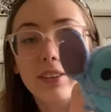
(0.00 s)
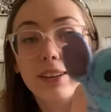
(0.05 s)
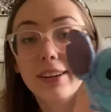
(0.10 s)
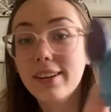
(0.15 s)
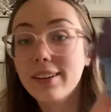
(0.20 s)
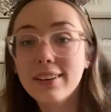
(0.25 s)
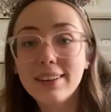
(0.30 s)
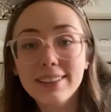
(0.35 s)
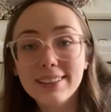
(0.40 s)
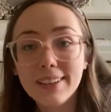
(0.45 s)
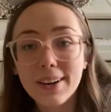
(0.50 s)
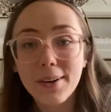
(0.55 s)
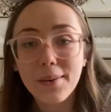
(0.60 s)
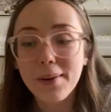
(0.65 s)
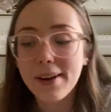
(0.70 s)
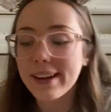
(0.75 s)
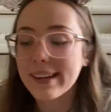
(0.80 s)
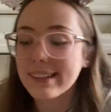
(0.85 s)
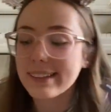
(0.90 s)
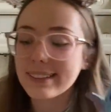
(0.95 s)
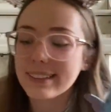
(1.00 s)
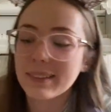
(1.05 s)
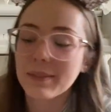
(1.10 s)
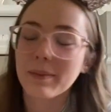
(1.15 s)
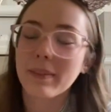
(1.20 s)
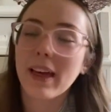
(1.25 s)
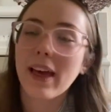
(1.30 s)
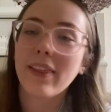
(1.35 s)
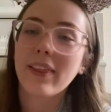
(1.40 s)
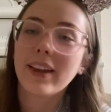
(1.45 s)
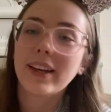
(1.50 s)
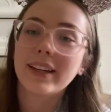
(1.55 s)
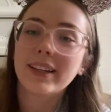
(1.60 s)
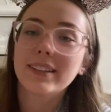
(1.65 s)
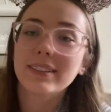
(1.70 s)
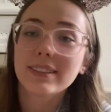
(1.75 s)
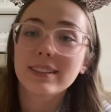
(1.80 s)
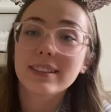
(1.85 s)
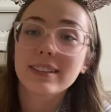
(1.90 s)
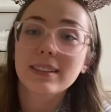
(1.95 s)
cute as always. And then here's
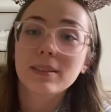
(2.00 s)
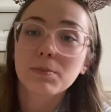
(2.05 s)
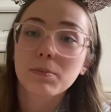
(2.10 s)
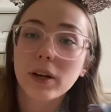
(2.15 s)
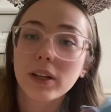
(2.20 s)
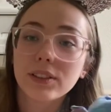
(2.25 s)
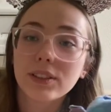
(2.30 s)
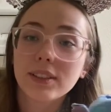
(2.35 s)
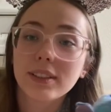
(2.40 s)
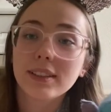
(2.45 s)
an expression